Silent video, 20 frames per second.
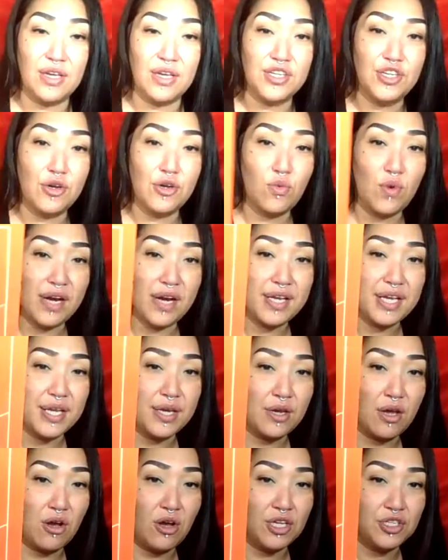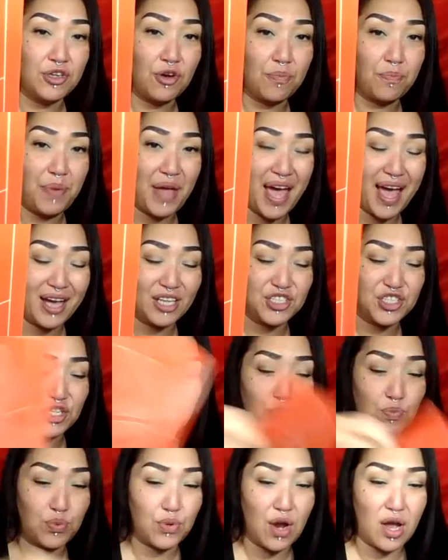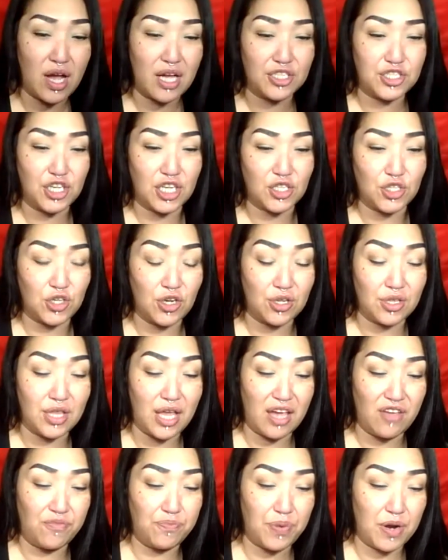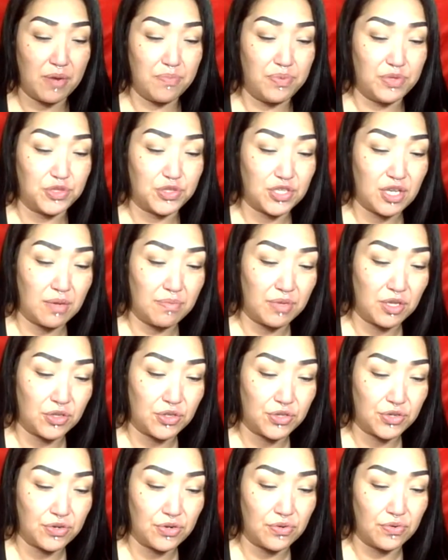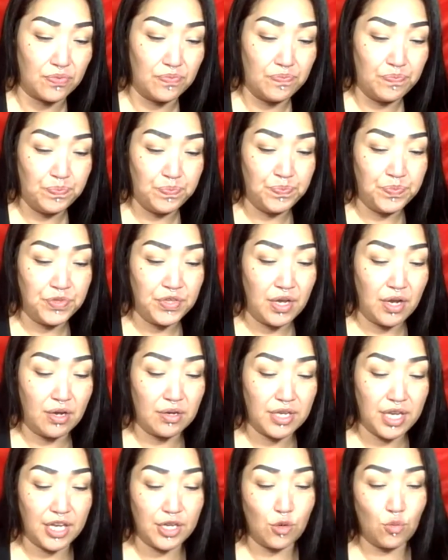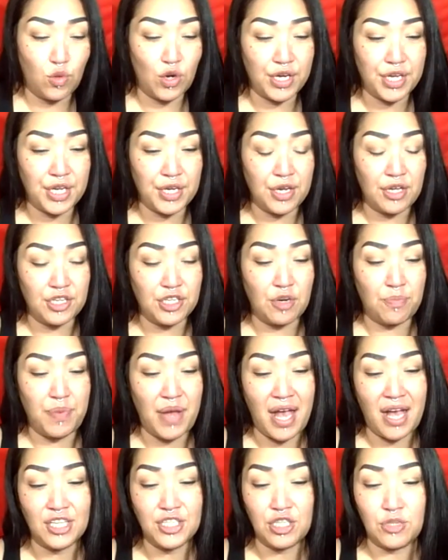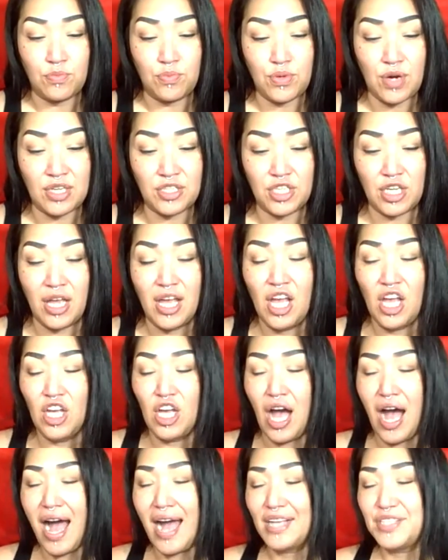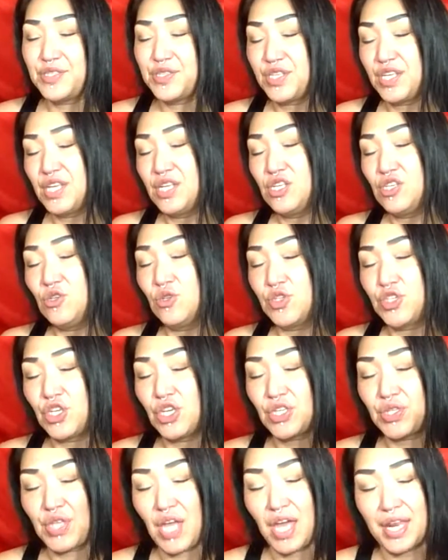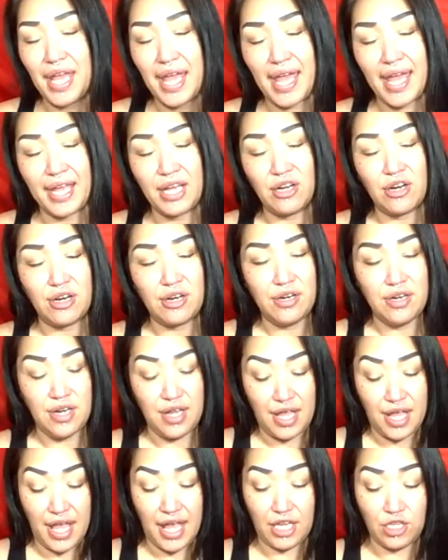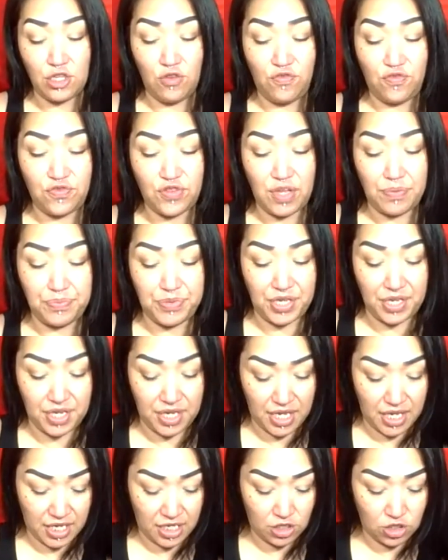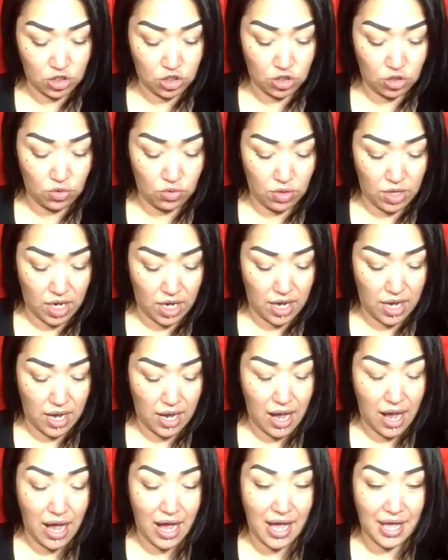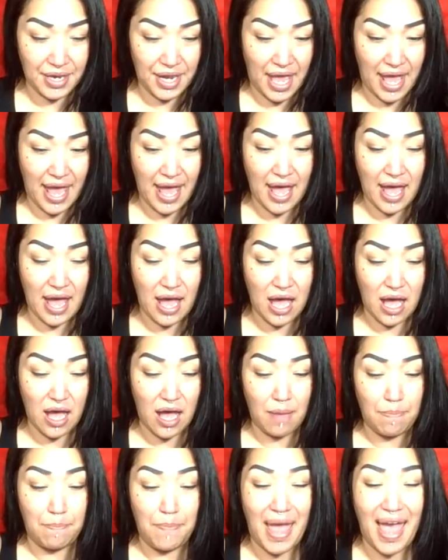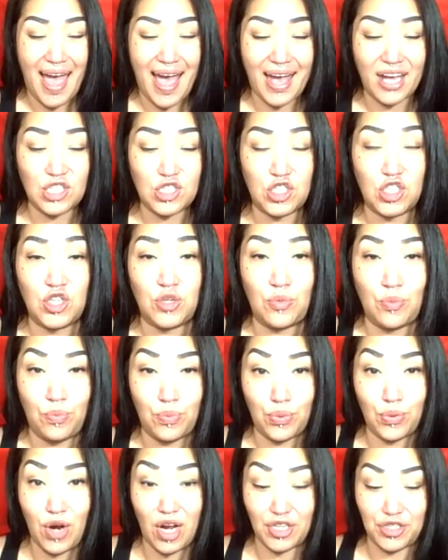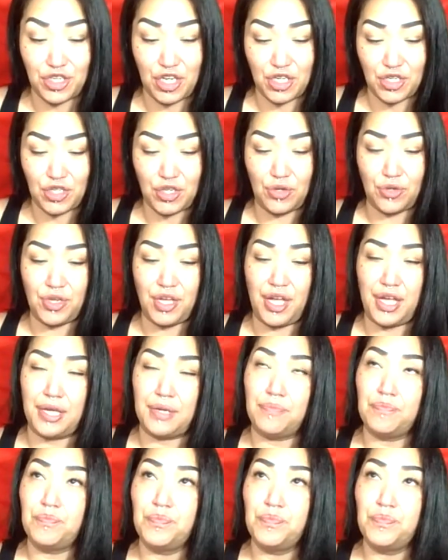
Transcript: you're working on your passion project, your life purpose coming through. Okay, you're working on your passion project. I see you took that anger and you flipped it into a passion project. Okay.